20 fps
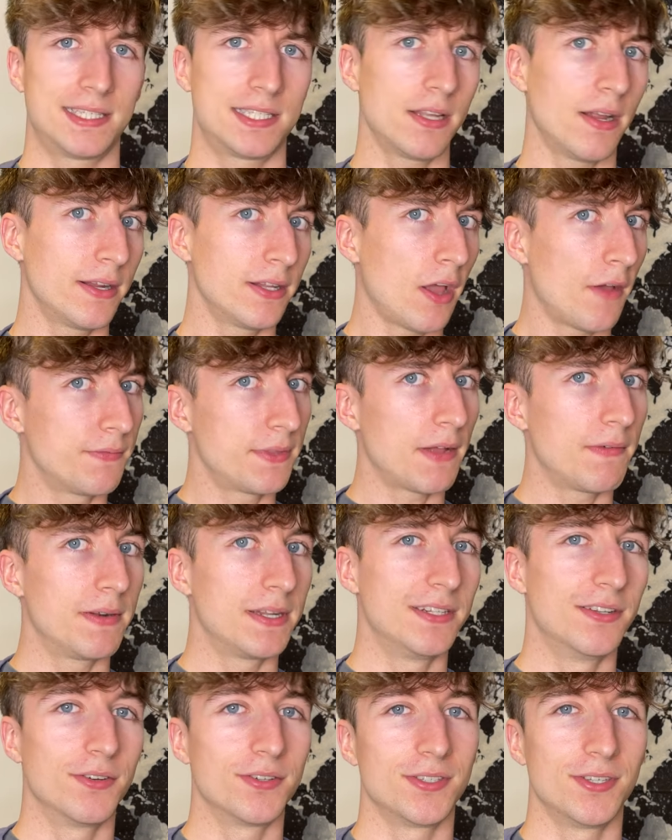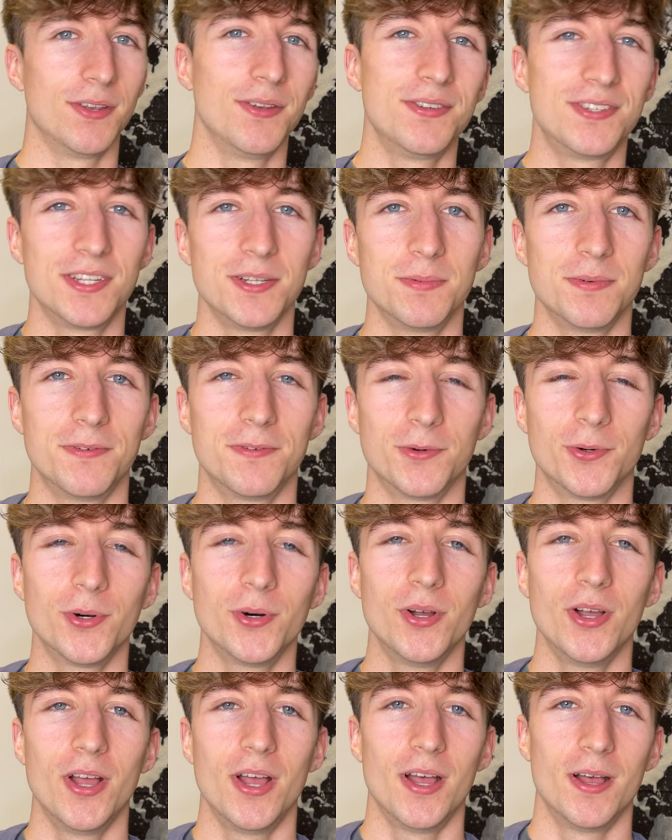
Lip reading: something I'm definitely not used to before.